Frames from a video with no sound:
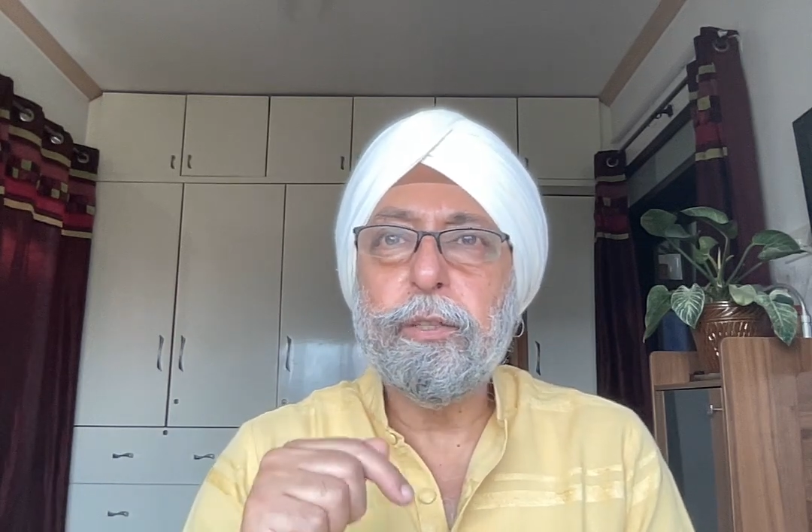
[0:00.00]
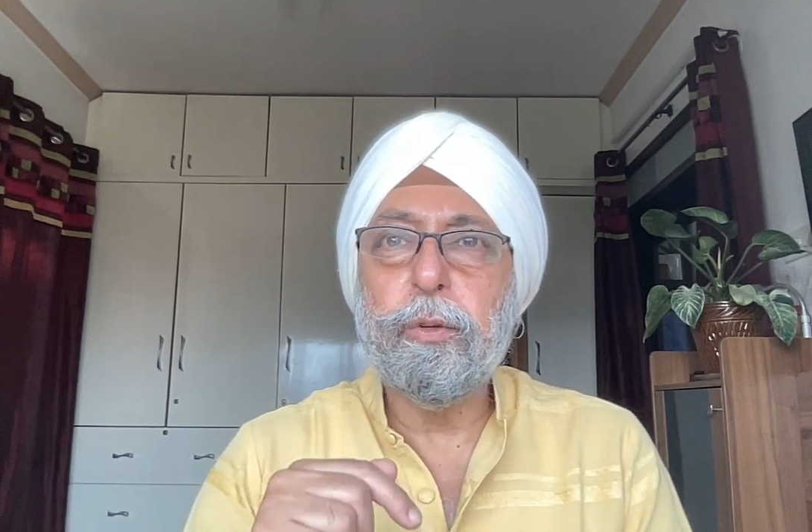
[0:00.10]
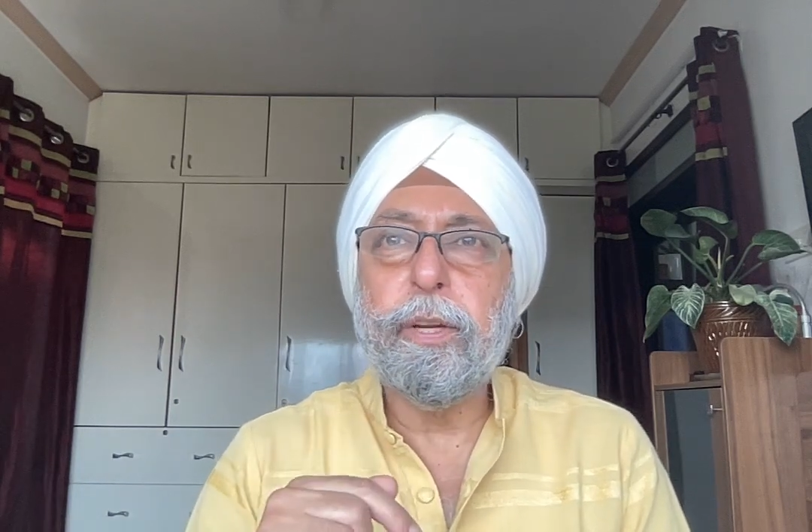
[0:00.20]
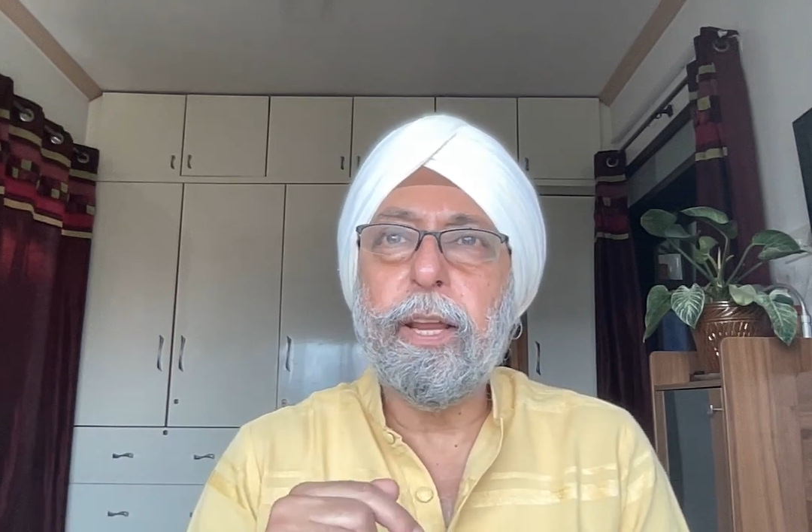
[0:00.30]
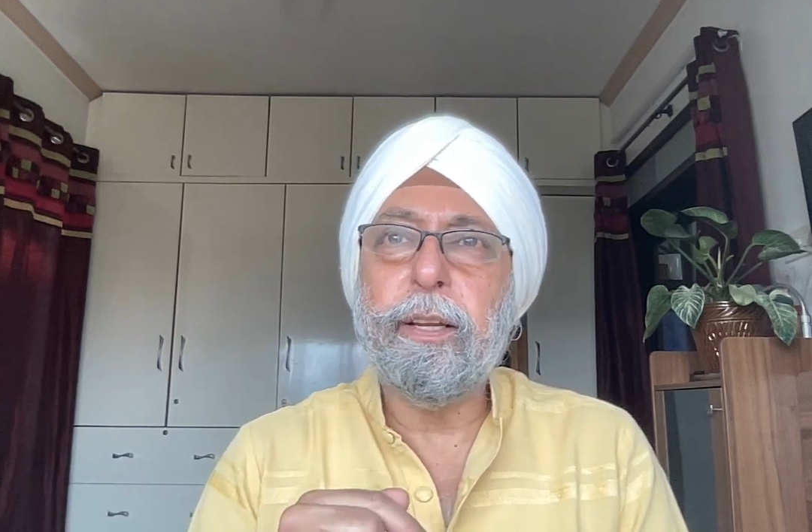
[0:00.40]

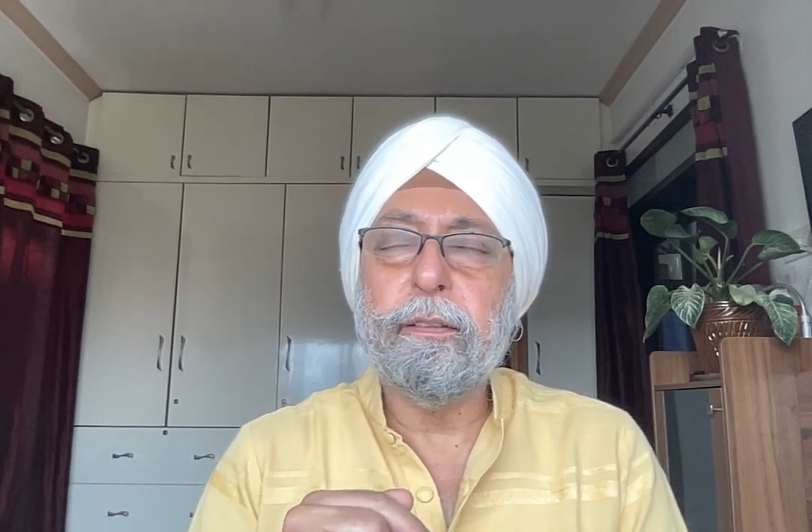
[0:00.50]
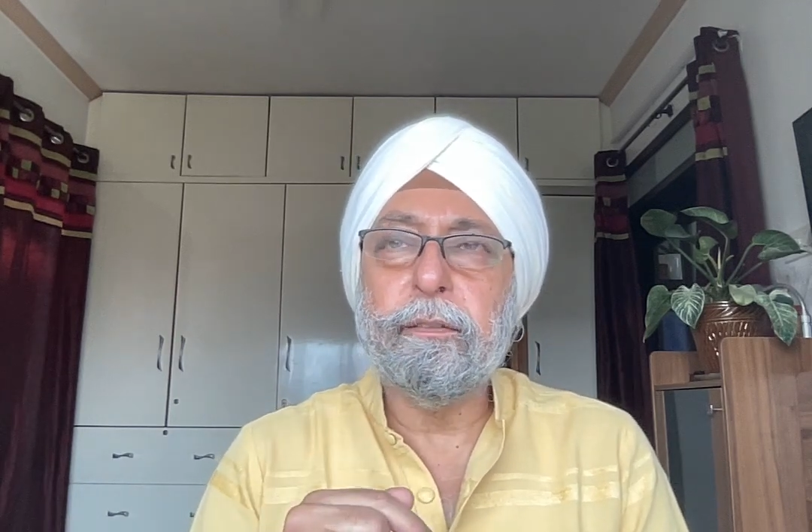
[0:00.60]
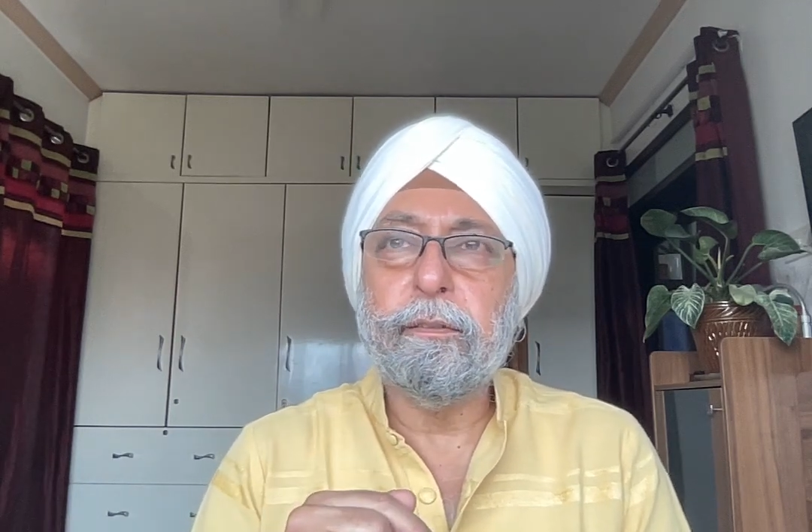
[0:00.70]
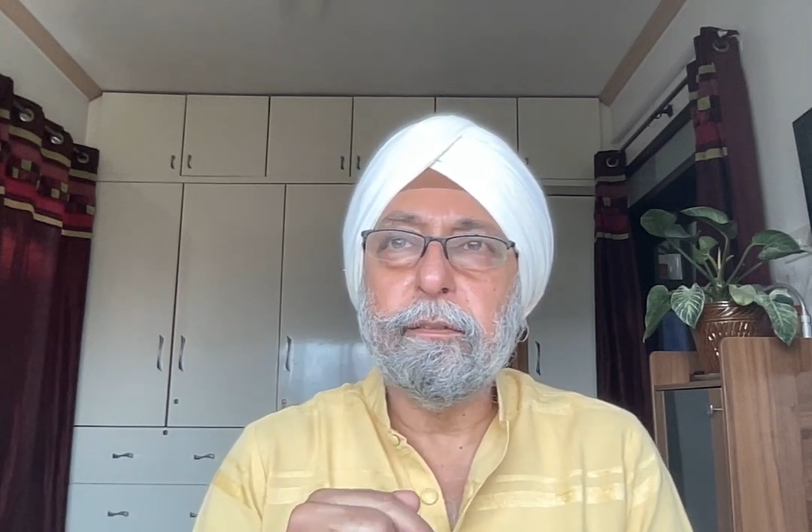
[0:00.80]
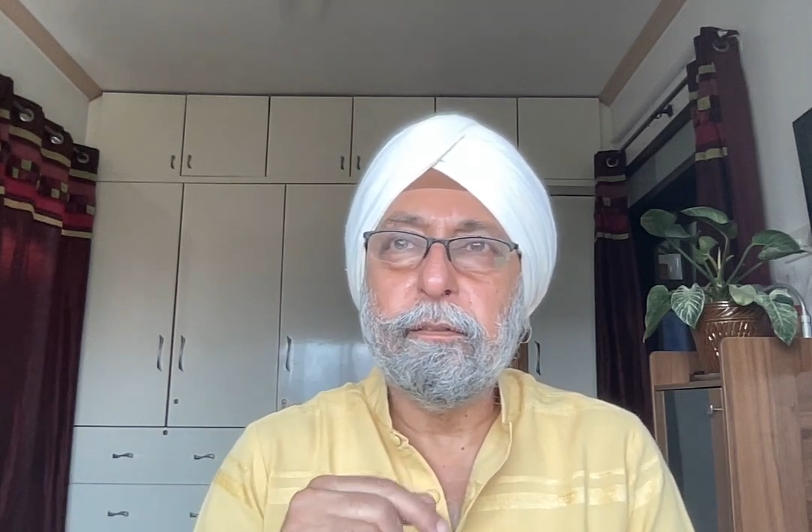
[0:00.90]
today,
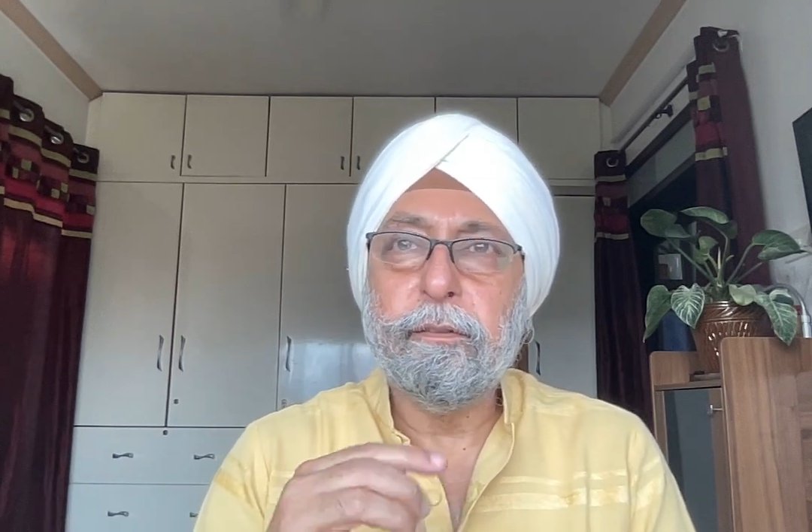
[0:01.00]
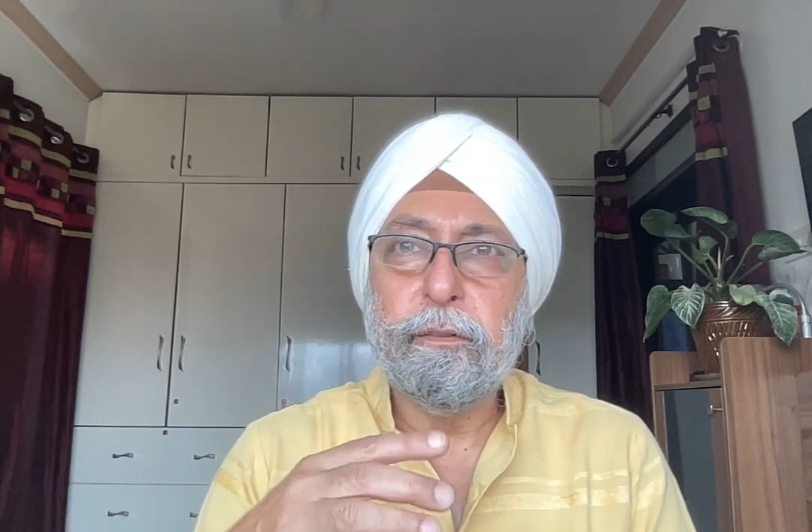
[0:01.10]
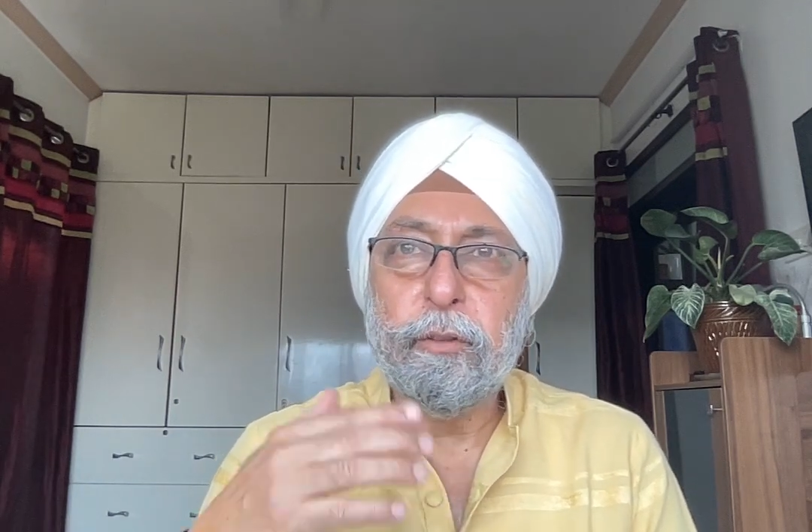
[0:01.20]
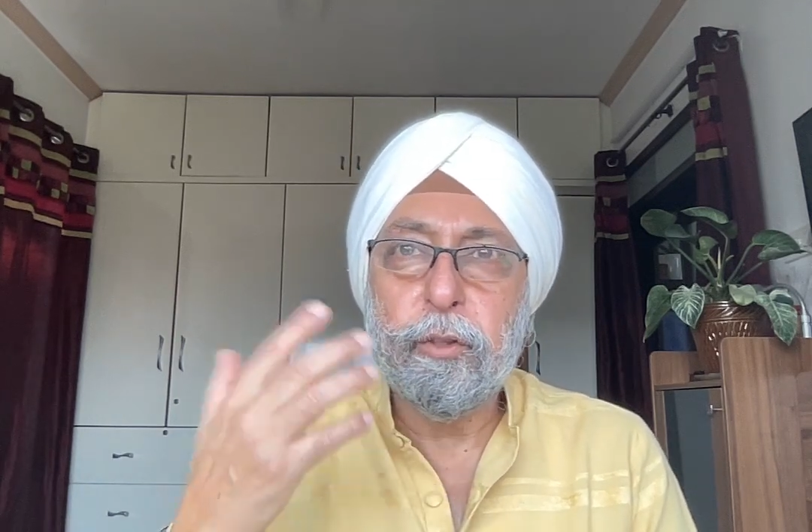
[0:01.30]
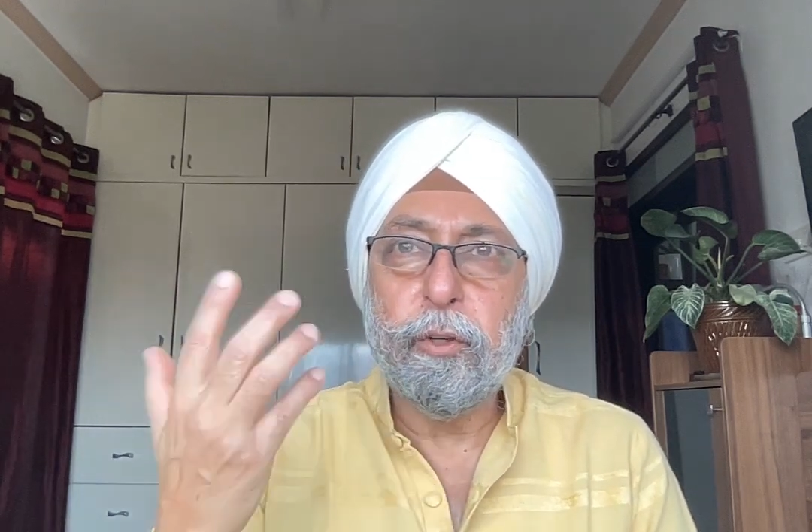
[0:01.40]

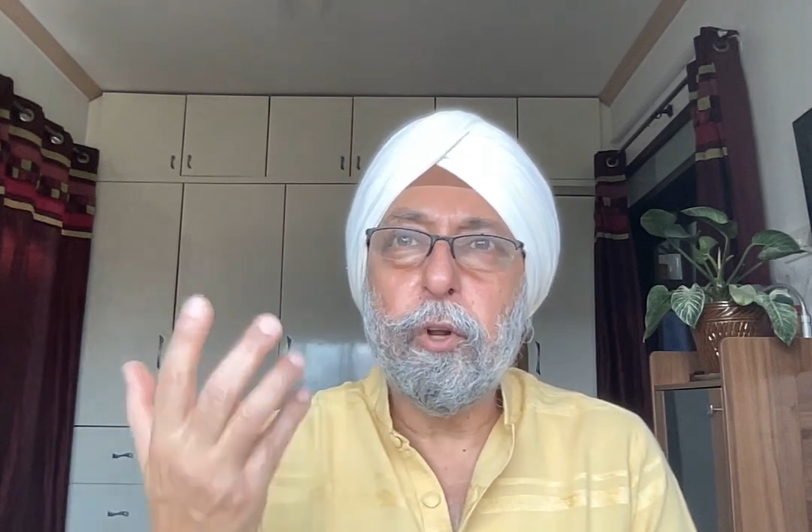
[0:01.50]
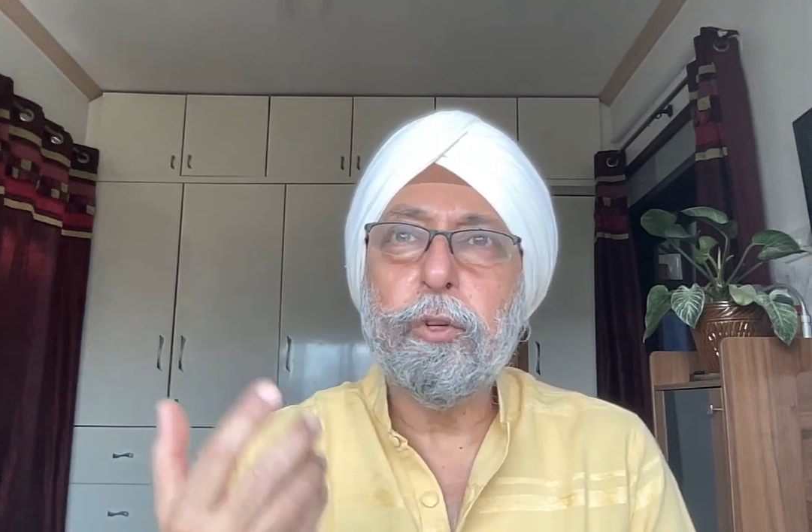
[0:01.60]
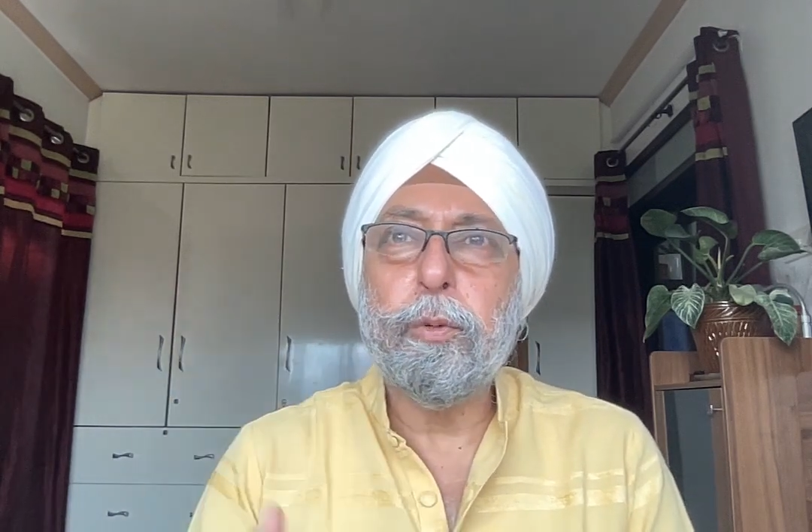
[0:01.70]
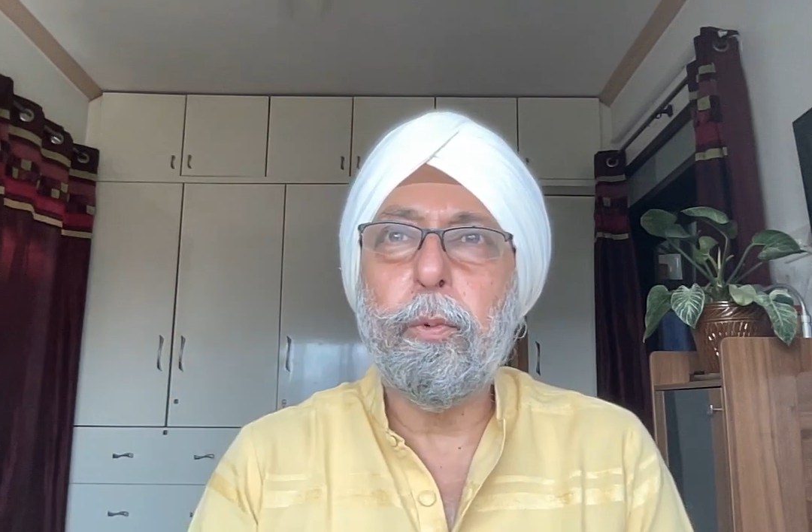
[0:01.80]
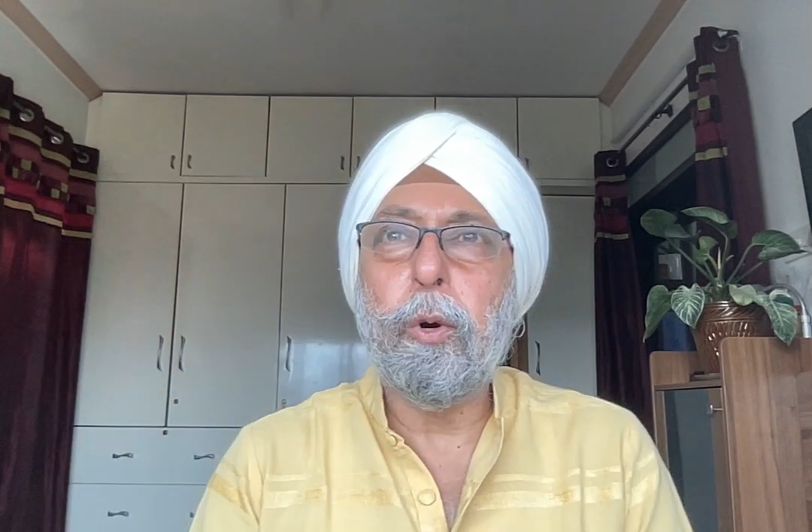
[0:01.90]

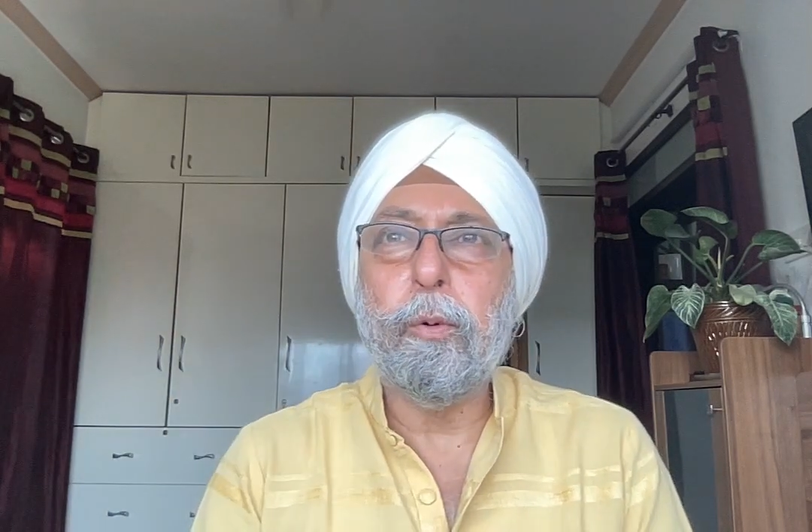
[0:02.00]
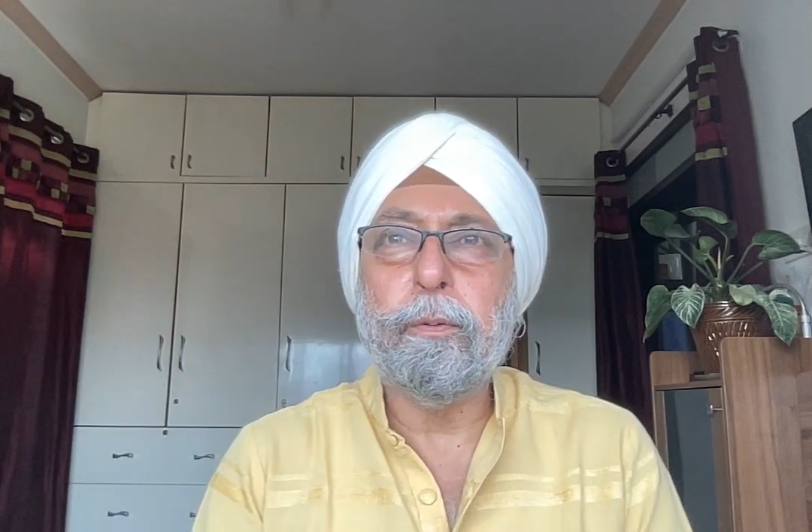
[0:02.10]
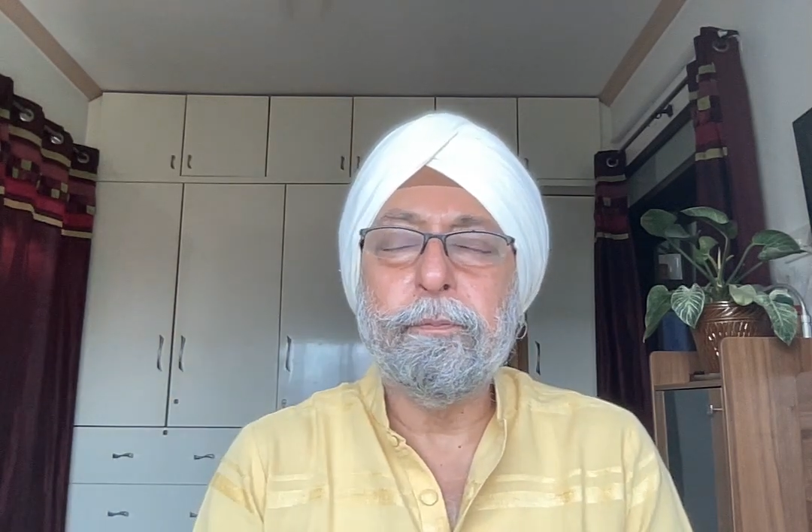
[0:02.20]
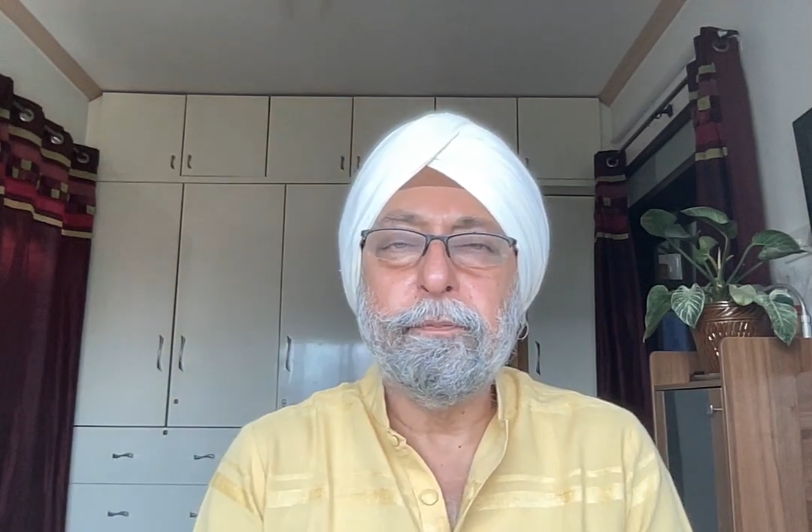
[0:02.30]
not tomorrow.